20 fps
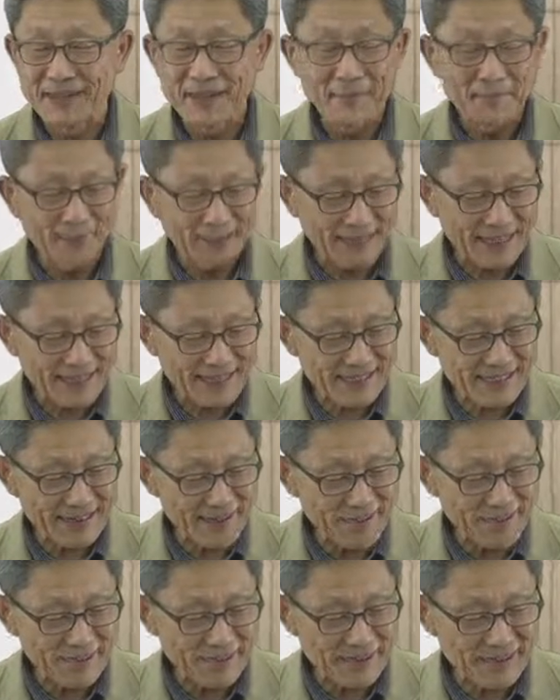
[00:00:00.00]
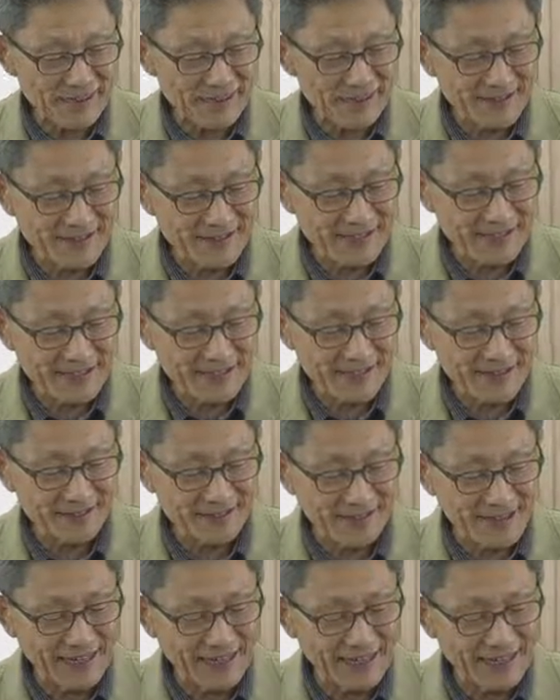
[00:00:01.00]
But as temperature increases,
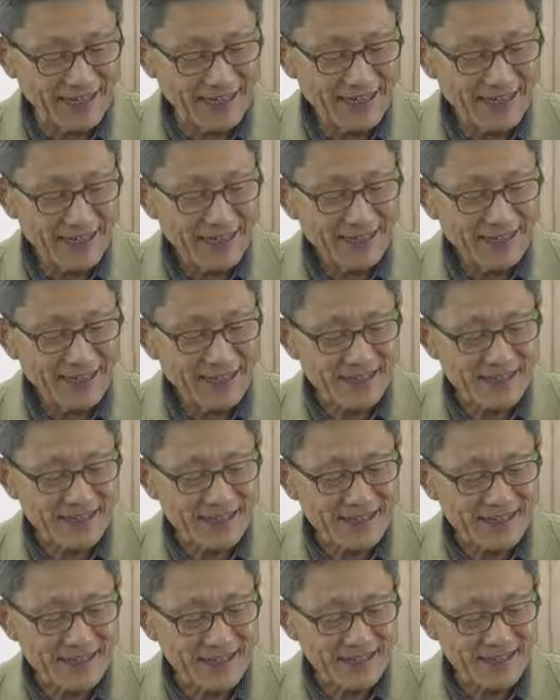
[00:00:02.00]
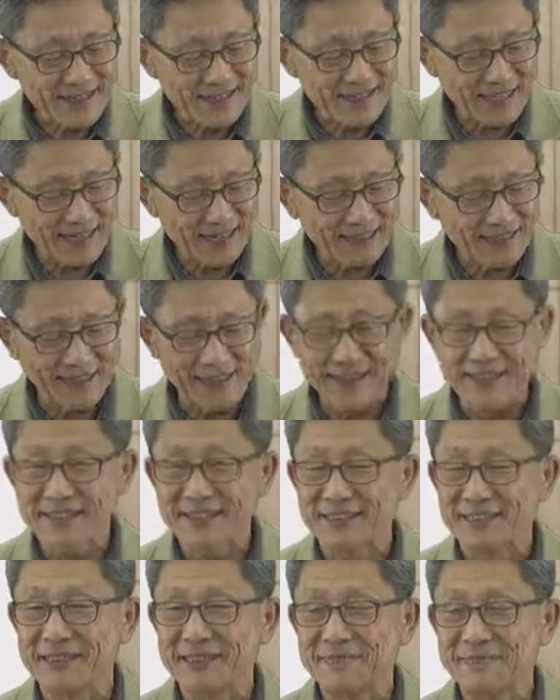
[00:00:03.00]
again, this T delta S
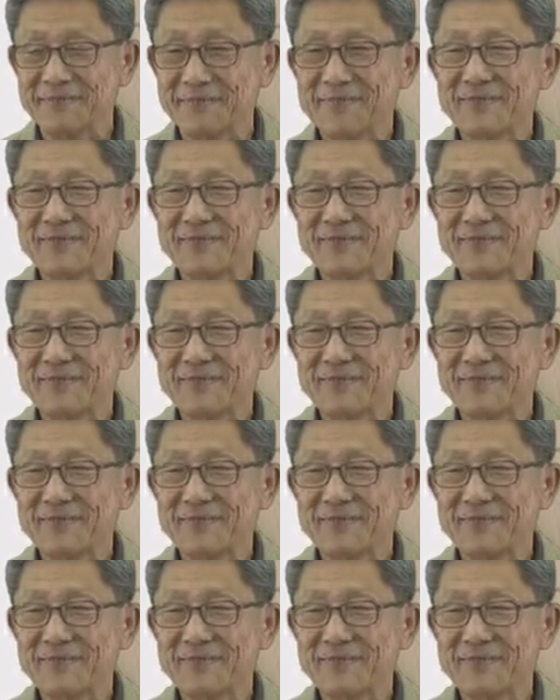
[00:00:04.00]
term